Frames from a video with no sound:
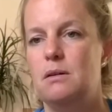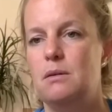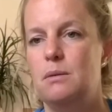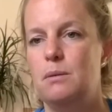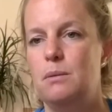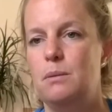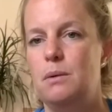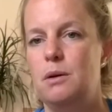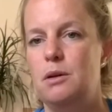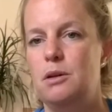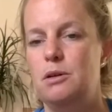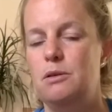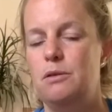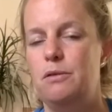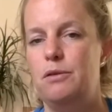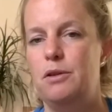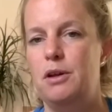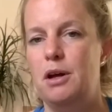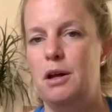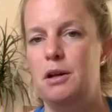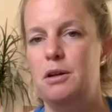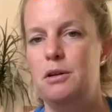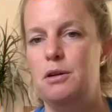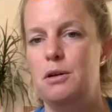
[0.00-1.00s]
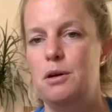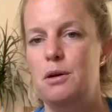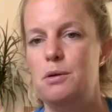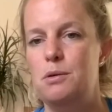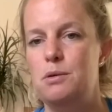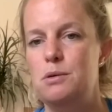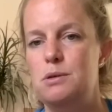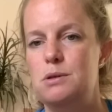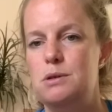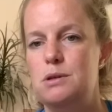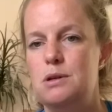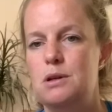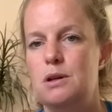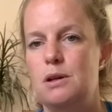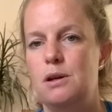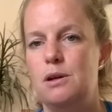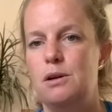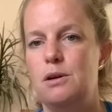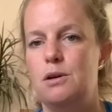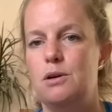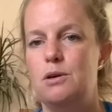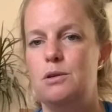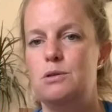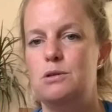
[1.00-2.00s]
When you've done those, you're gonna
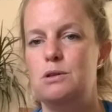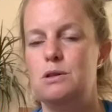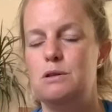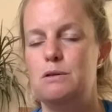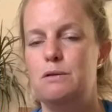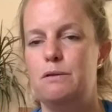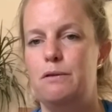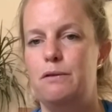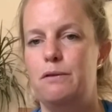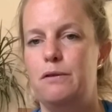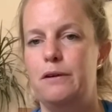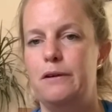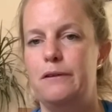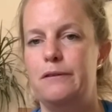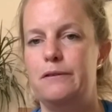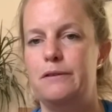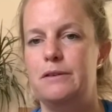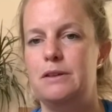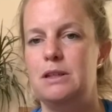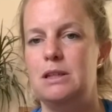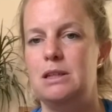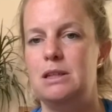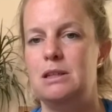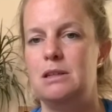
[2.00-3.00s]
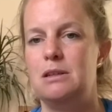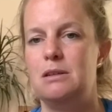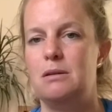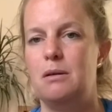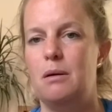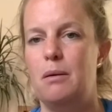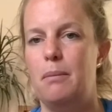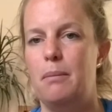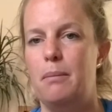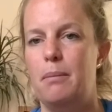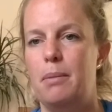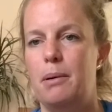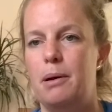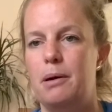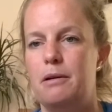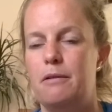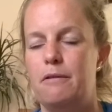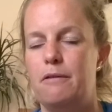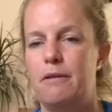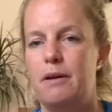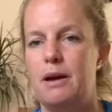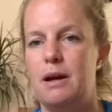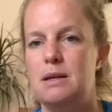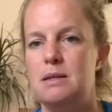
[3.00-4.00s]
go to 15
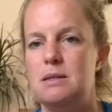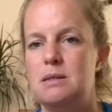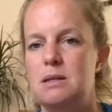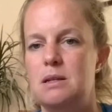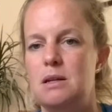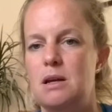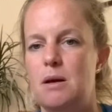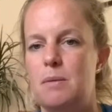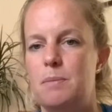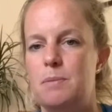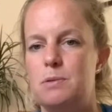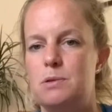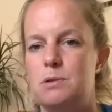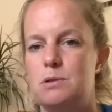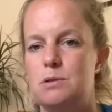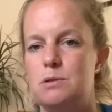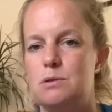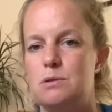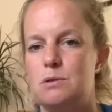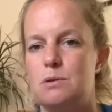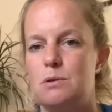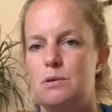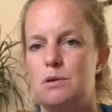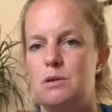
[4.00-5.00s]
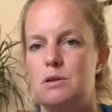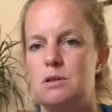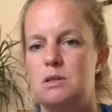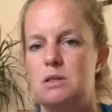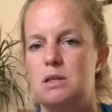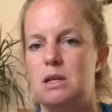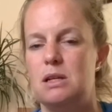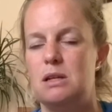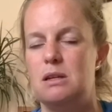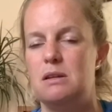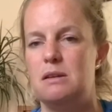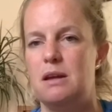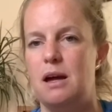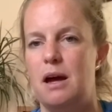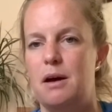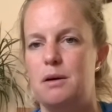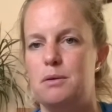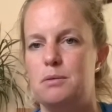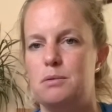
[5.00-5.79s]
butterfly sit-ups or sit down.